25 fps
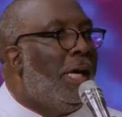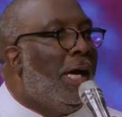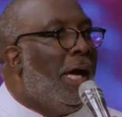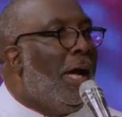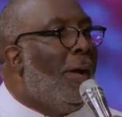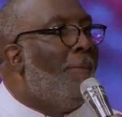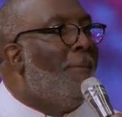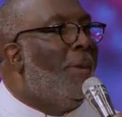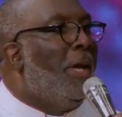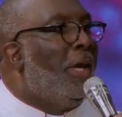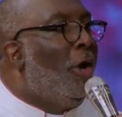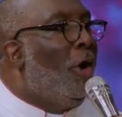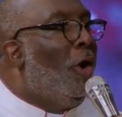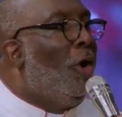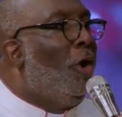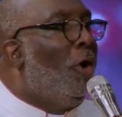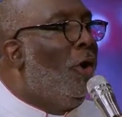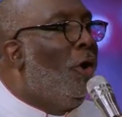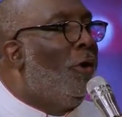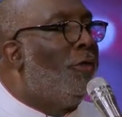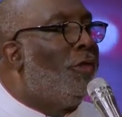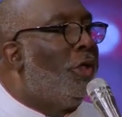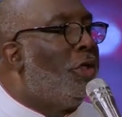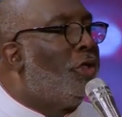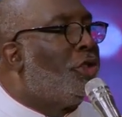amid
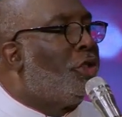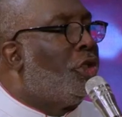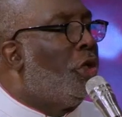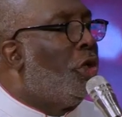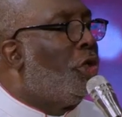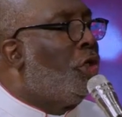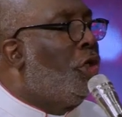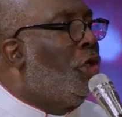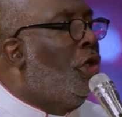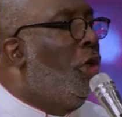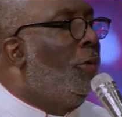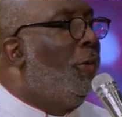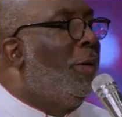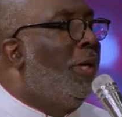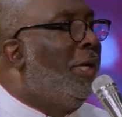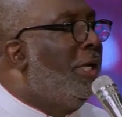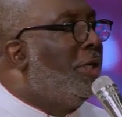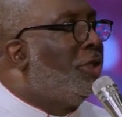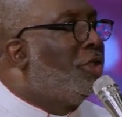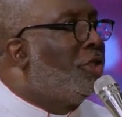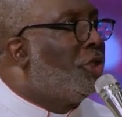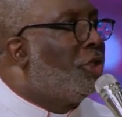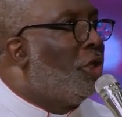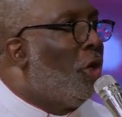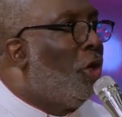all the
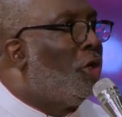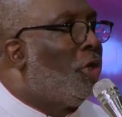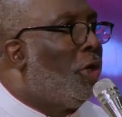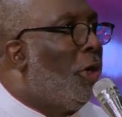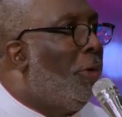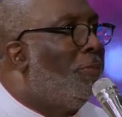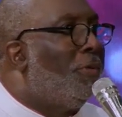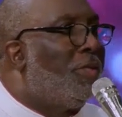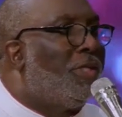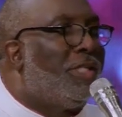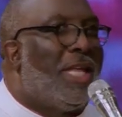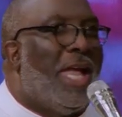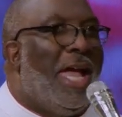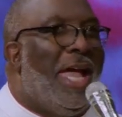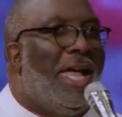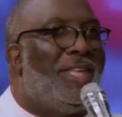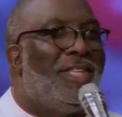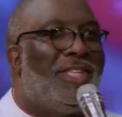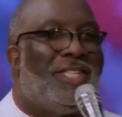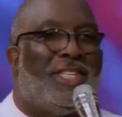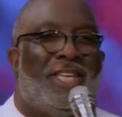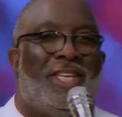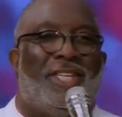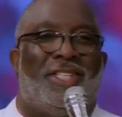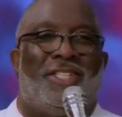circuitous
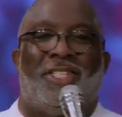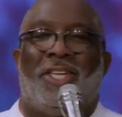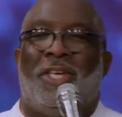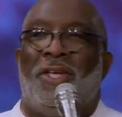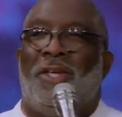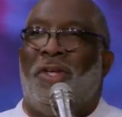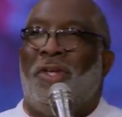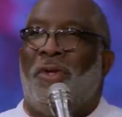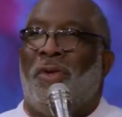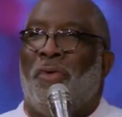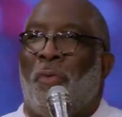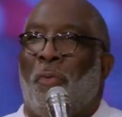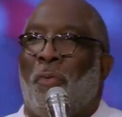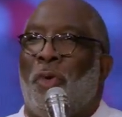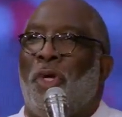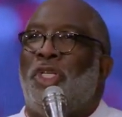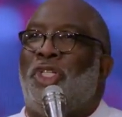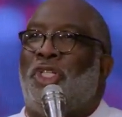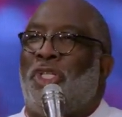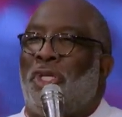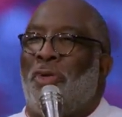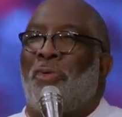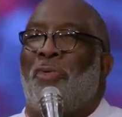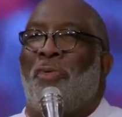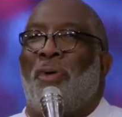circumstances,
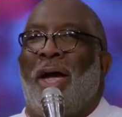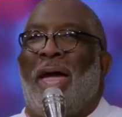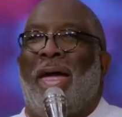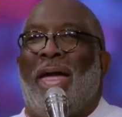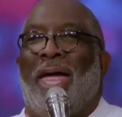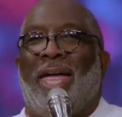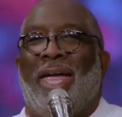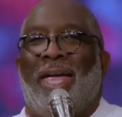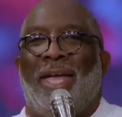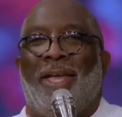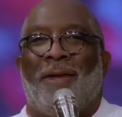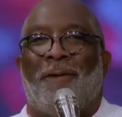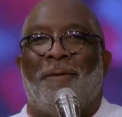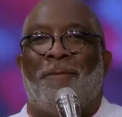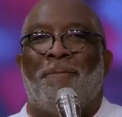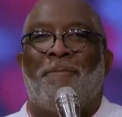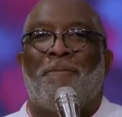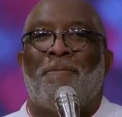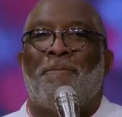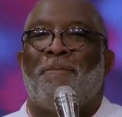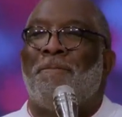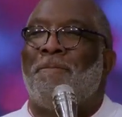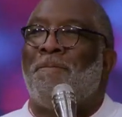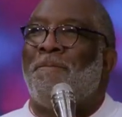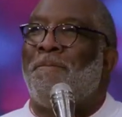would you reign?
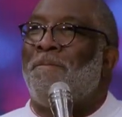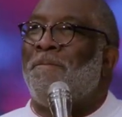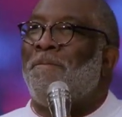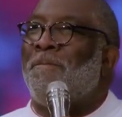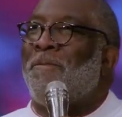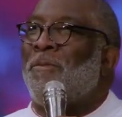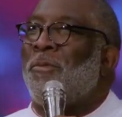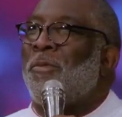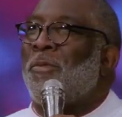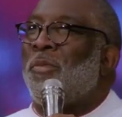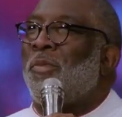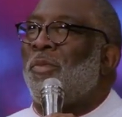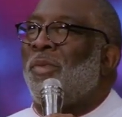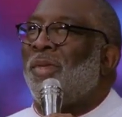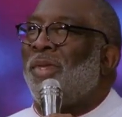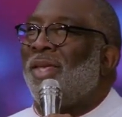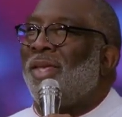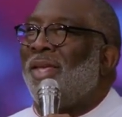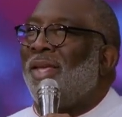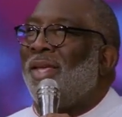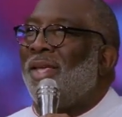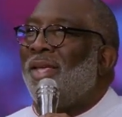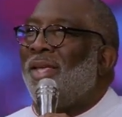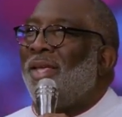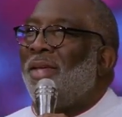
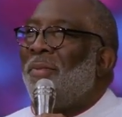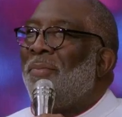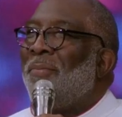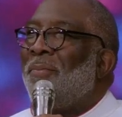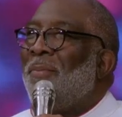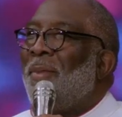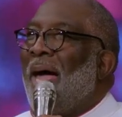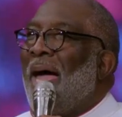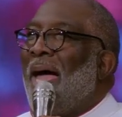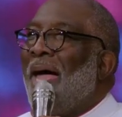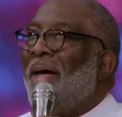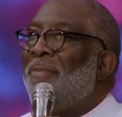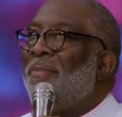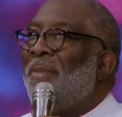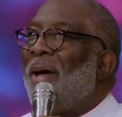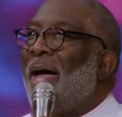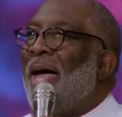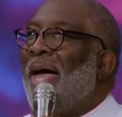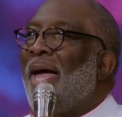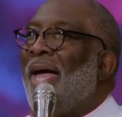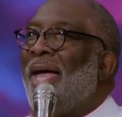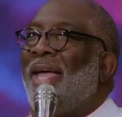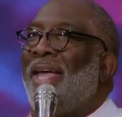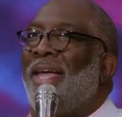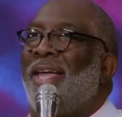My,
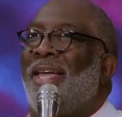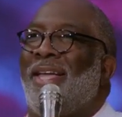my.